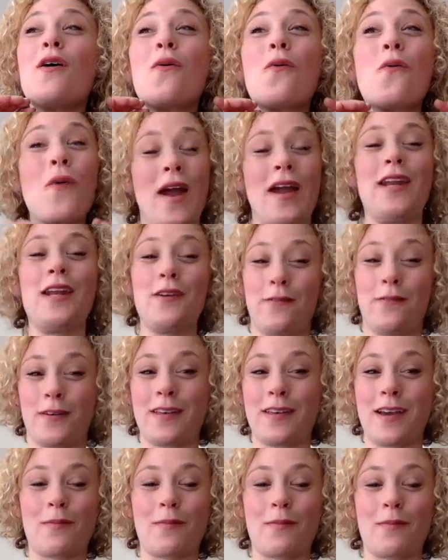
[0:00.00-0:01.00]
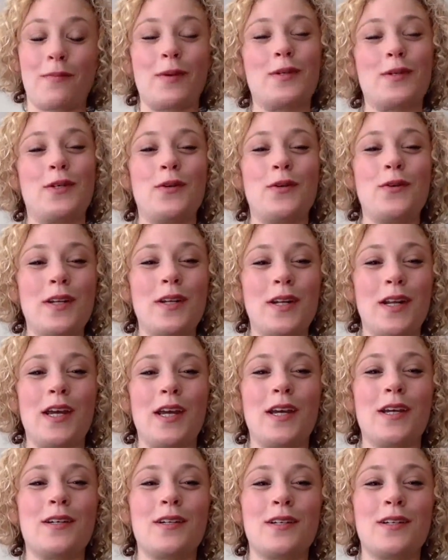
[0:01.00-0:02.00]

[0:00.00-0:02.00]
waiting for the opportunity